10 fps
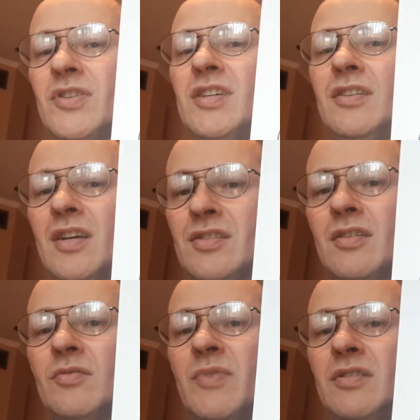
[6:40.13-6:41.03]
Sheet has
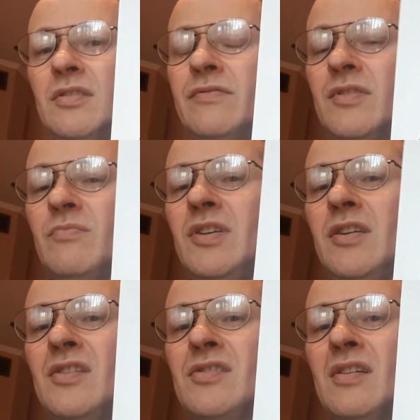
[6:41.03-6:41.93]
got many different
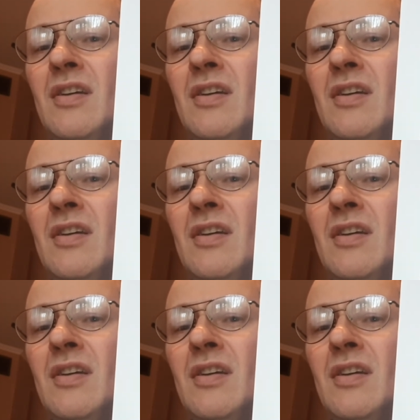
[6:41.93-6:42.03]
meanings.